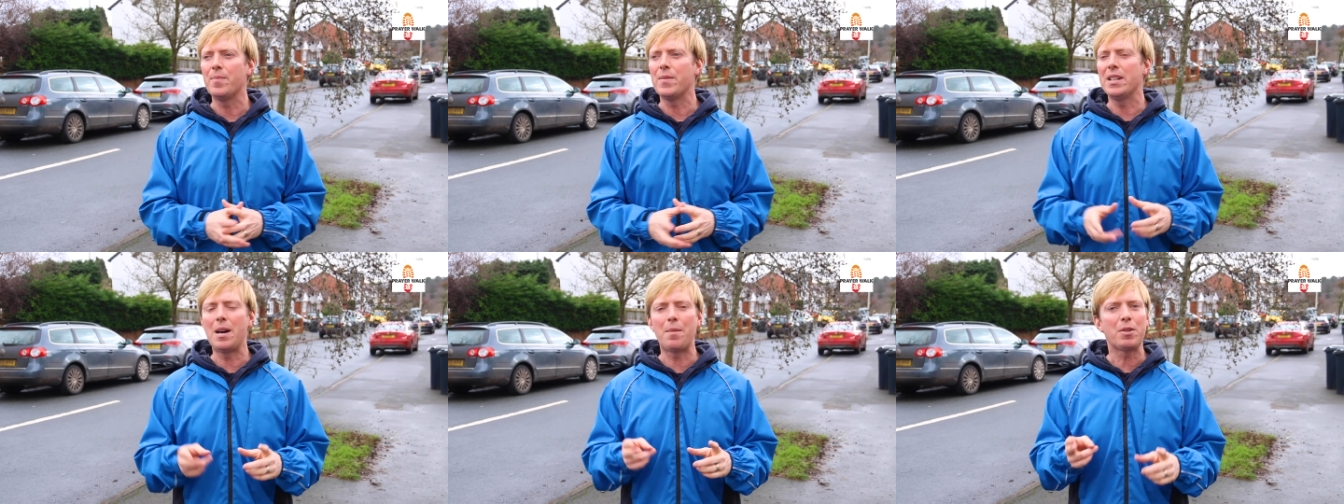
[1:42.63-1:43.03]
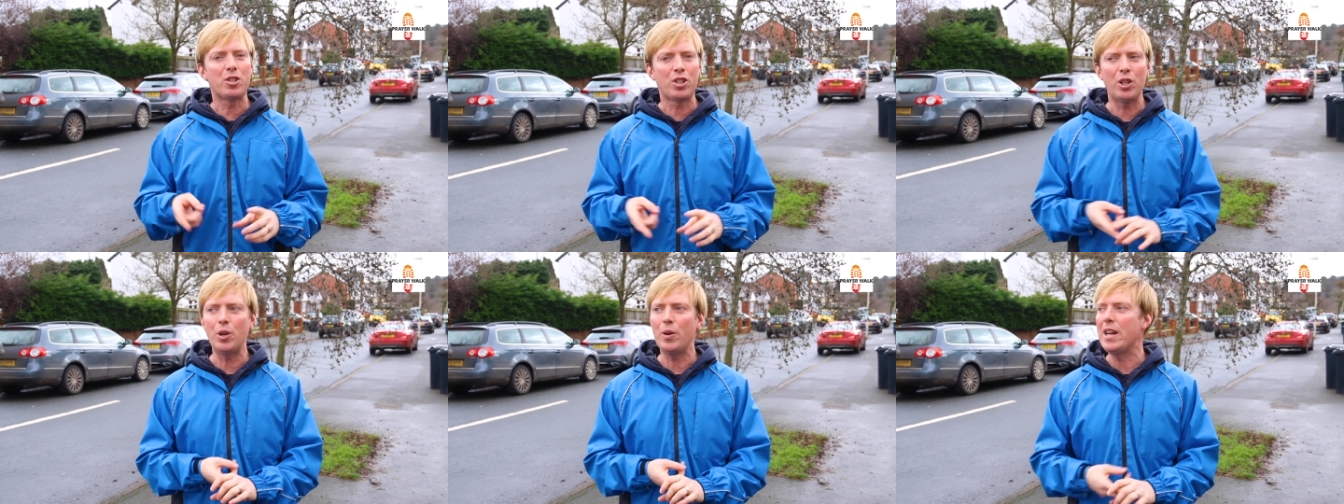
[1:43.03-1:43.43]
Number
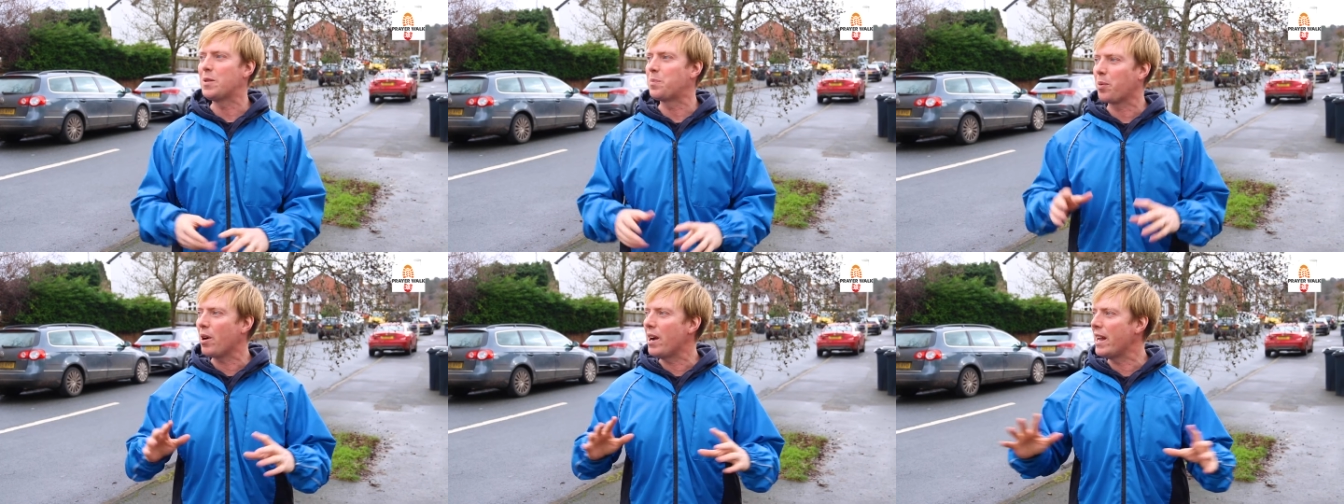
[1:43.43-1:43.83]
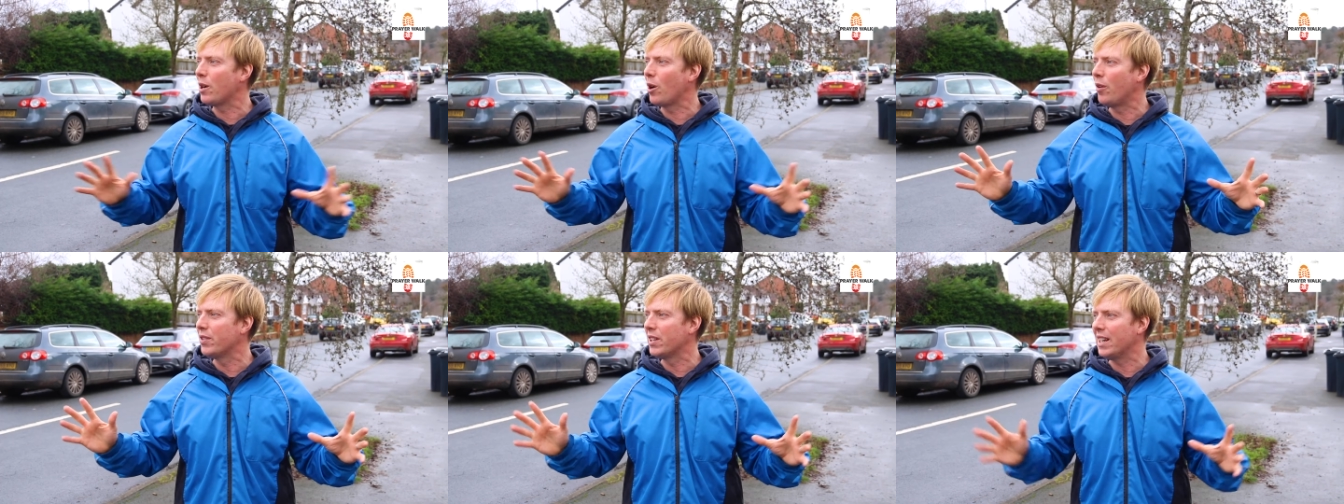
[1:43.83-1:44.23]
2 is praying
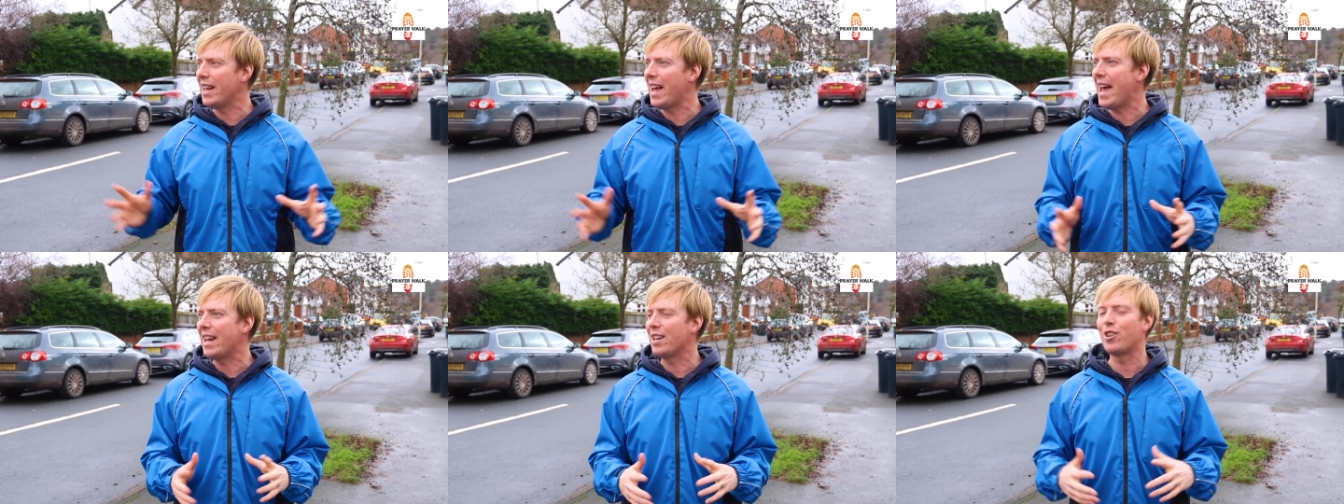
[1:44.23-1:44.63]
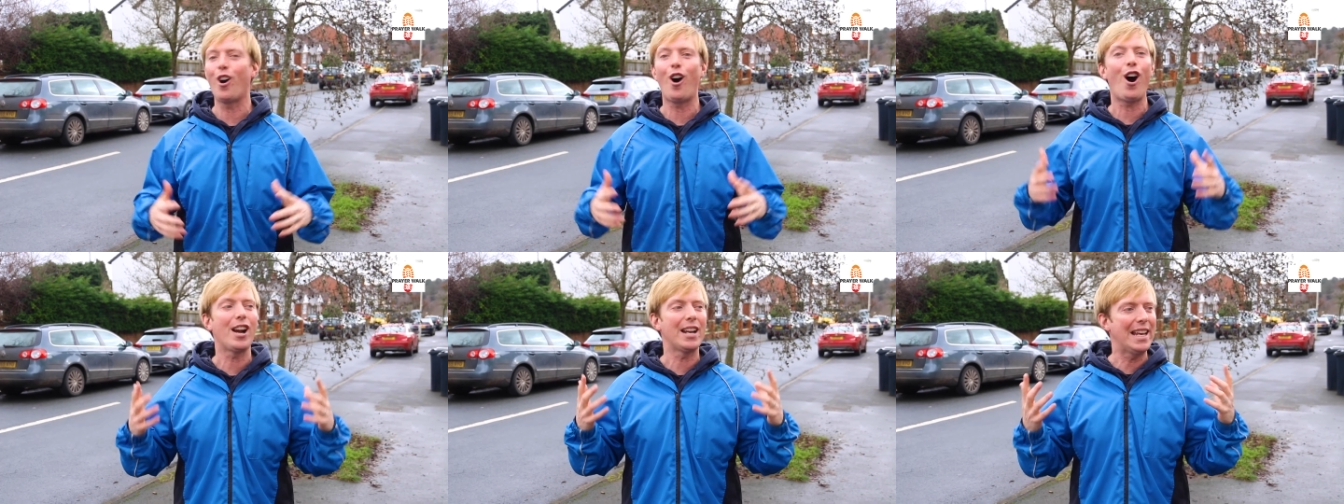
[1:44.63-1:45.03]
over the land.
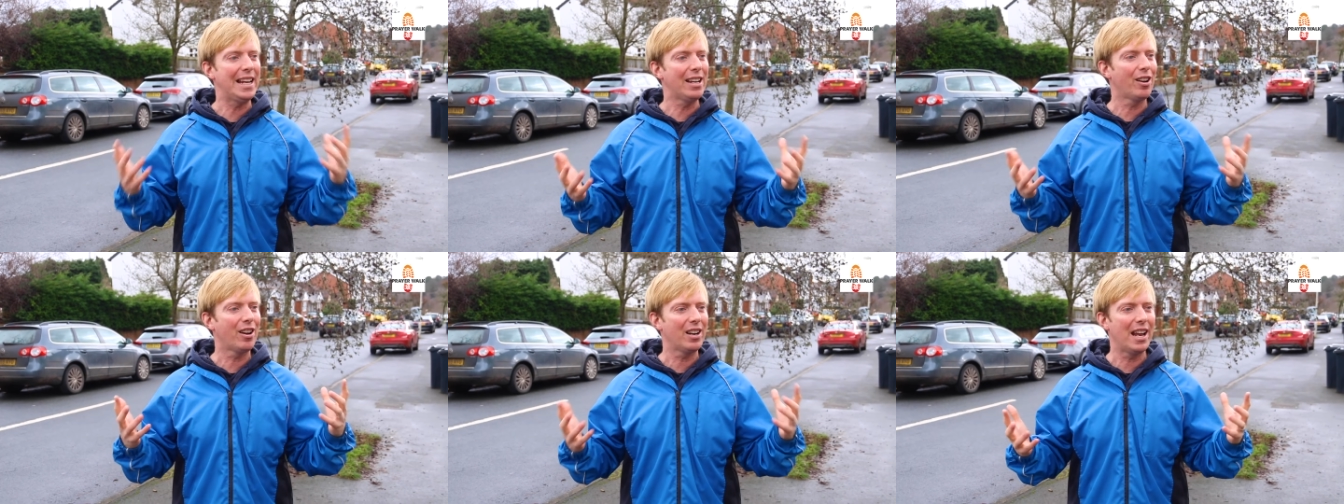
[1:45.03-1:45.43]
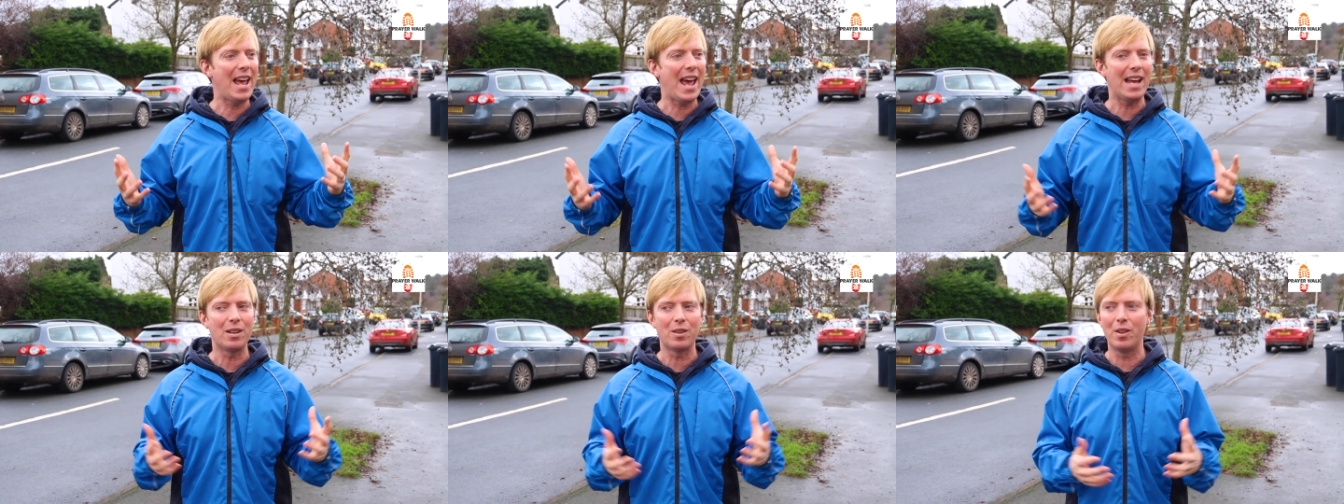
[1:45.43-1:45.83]
God, heal our
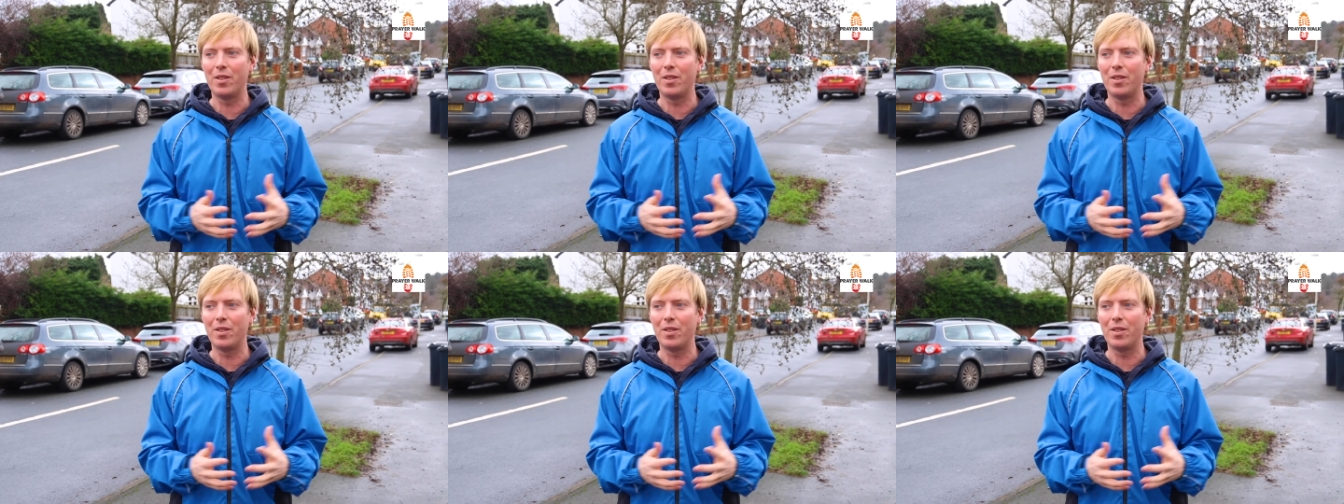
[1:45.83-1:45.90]
land.